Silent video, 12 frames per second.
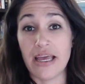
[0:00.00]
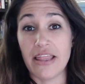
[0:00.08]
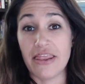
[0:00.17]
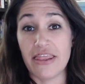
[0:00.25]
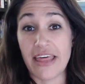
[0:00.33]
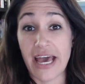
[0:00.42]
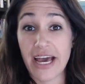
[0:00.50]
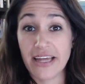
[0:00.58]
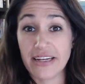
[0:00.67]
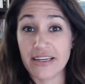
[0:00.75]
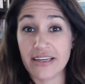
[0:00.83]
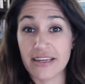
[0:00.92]
That
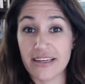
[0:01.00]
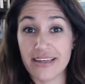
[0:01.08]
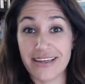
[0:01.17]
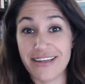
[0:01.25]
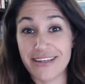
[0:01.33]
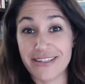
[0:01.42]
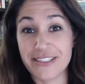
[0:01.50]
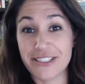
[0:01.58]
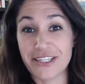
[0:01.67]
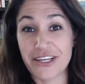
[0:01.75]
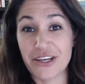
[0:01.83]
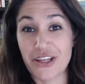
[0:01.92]
is
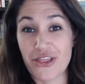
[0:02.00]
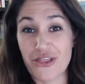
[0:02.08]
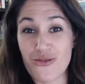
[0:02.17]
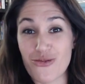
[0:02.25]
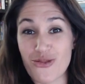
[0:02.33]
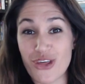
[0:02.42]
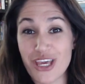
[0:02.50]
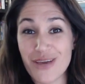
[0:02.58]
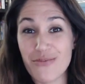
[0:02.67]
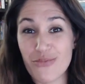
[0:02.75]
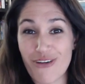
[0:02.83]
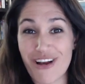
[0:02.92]
the
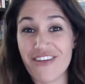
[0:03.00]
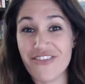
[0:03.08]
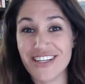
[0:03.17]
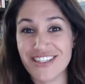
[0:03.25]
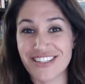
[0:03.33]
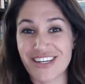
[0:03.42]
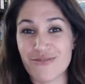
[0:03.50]
bravest,